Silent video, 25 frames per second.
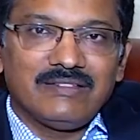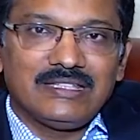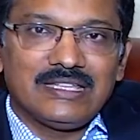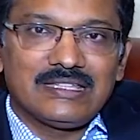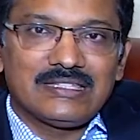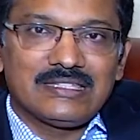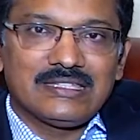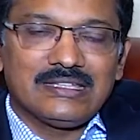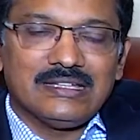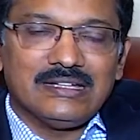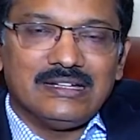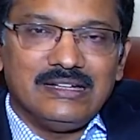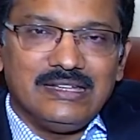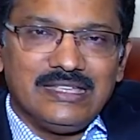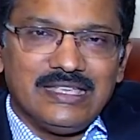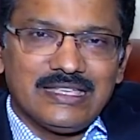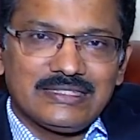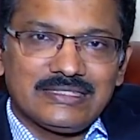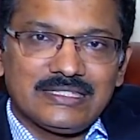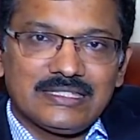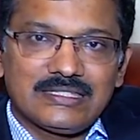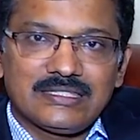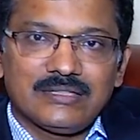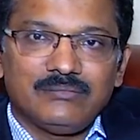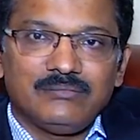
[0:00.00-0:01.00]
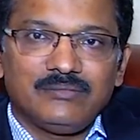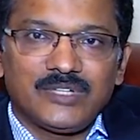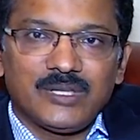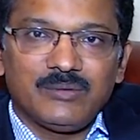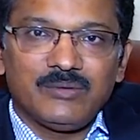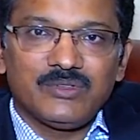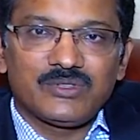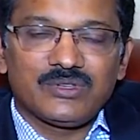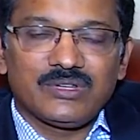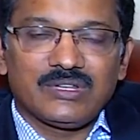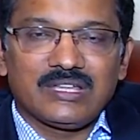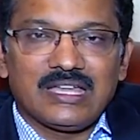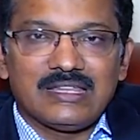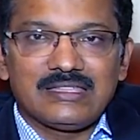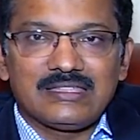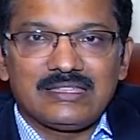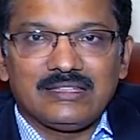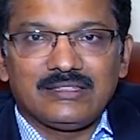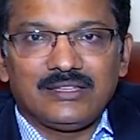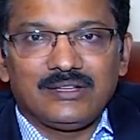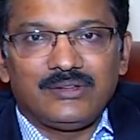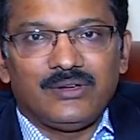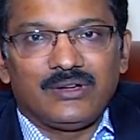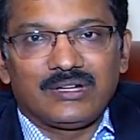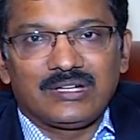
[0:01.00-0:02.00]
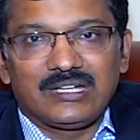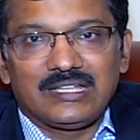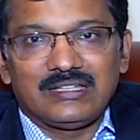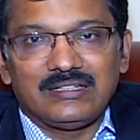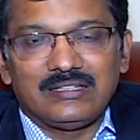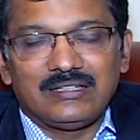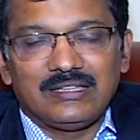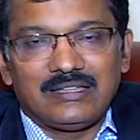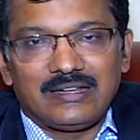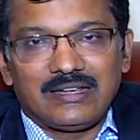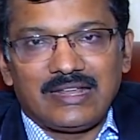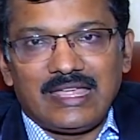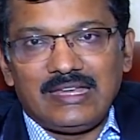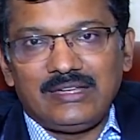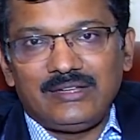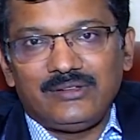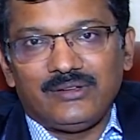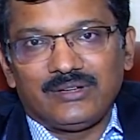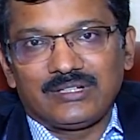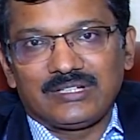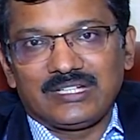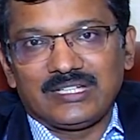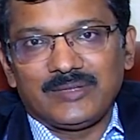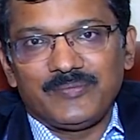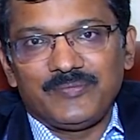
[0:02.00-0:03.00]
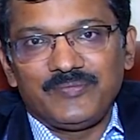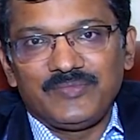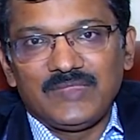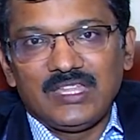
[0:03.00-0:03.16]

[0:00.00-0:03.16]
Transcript: there is the earliest symptom, you should consult the doctor, uh, right doctor.